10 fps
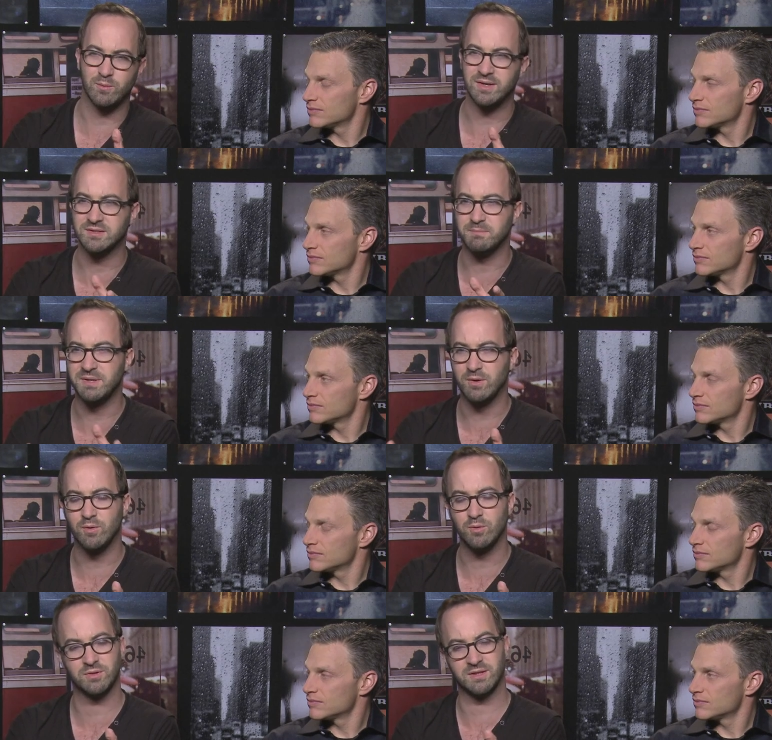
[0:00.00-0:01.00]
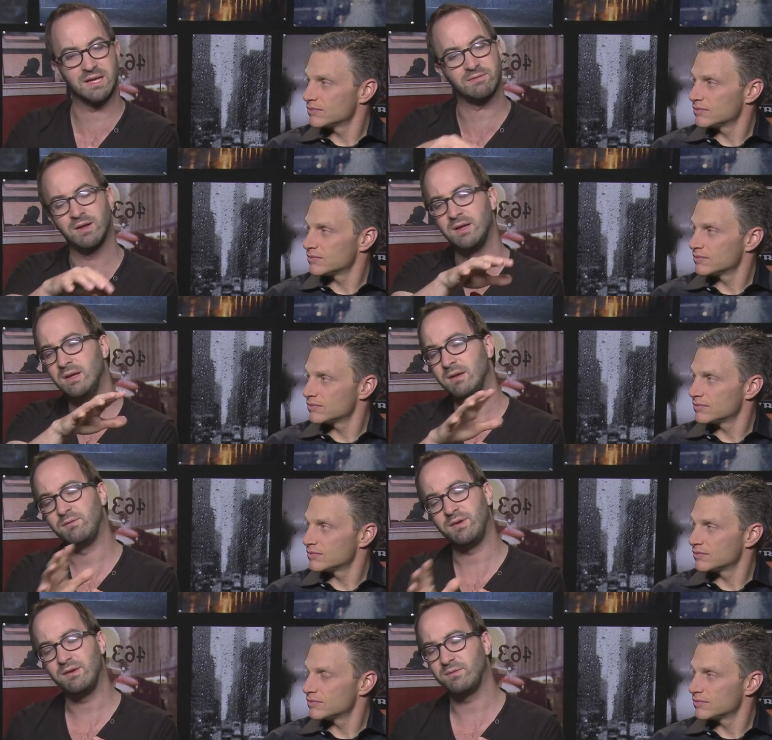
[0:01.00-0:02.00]
Speaker 1: when it's a bit older and have
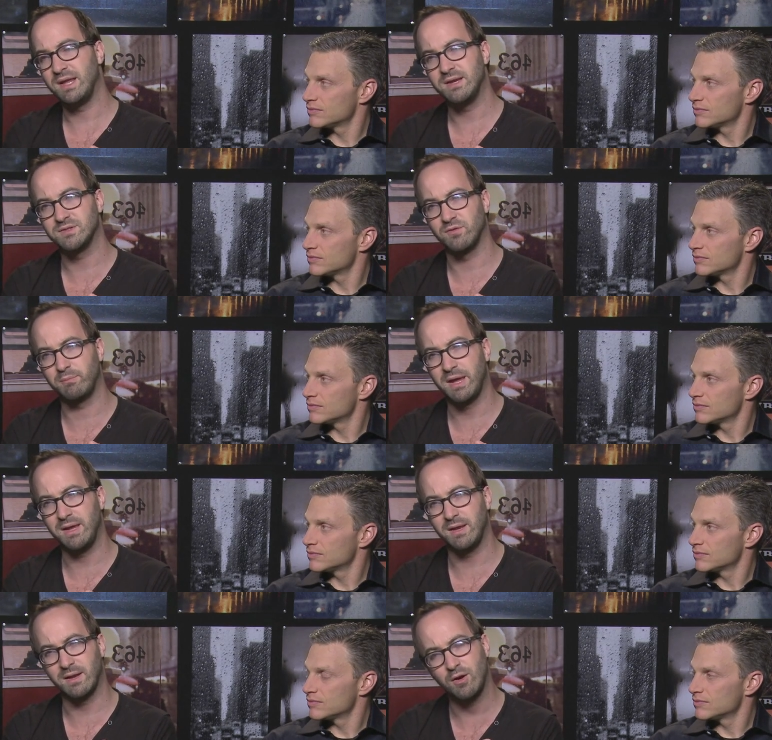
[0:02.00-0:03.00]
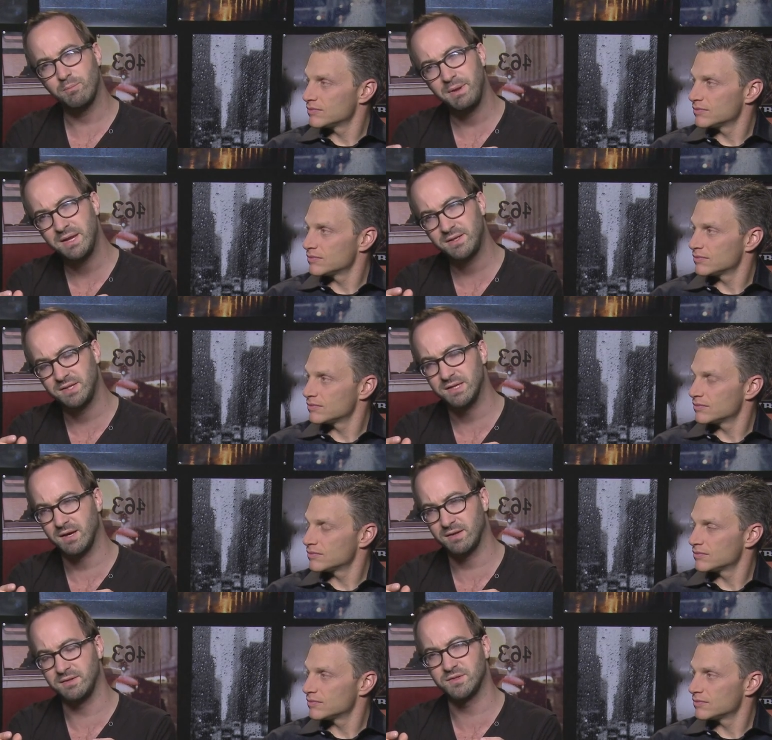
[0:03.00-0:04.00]
five layers of paint? How big the,
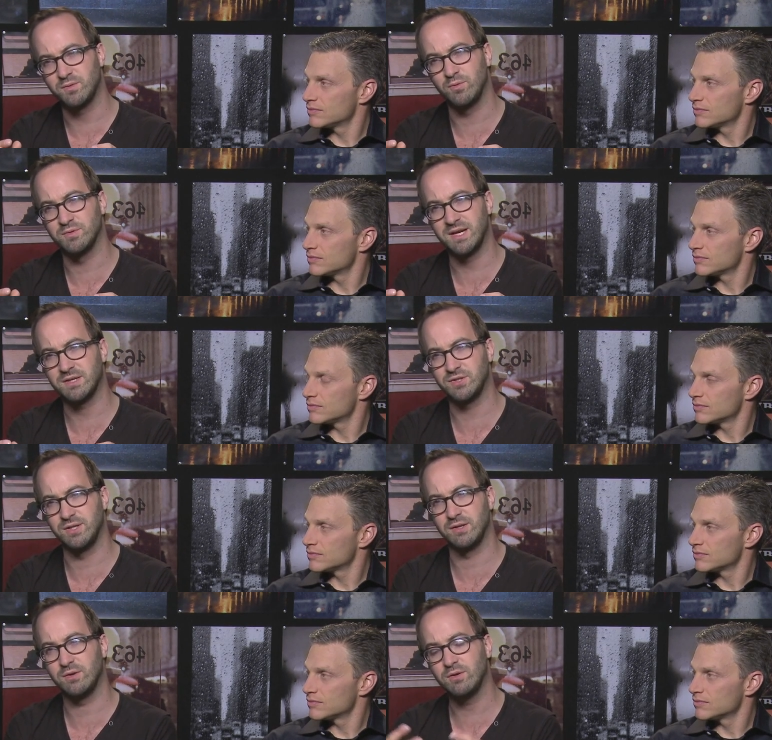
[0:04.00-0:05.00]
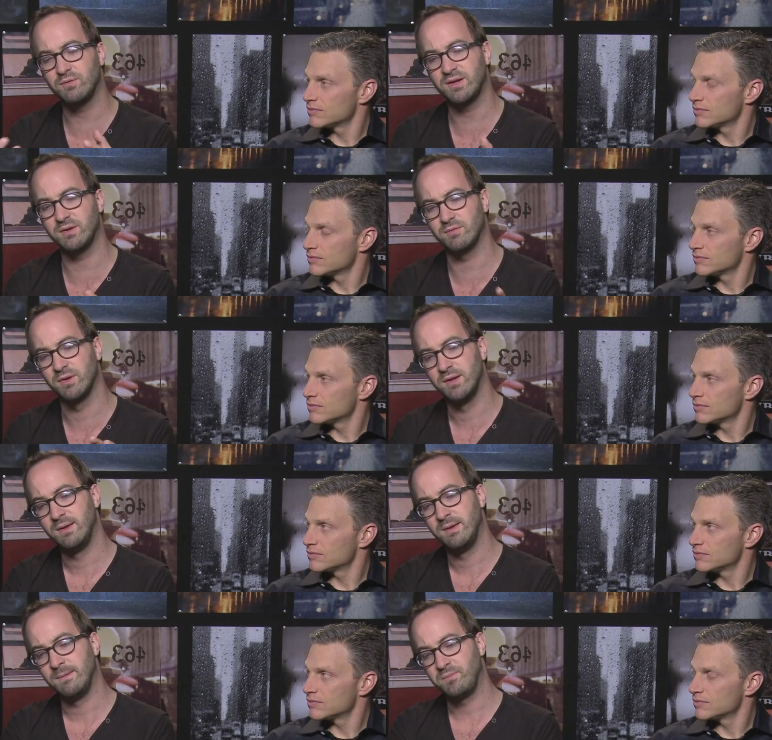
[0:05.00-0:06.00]
are these screws actually? And a lot of kind of
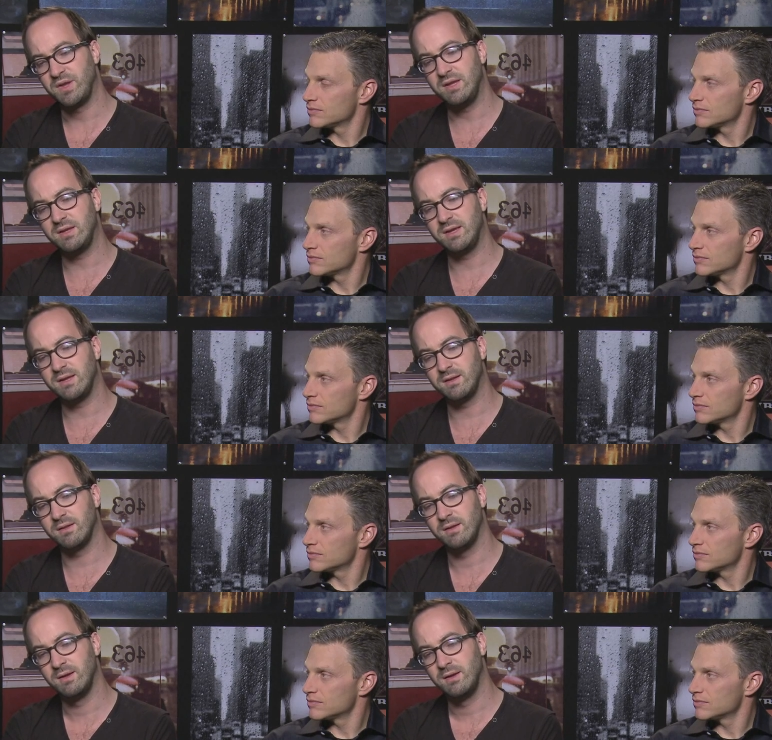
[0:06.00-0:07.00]
taking in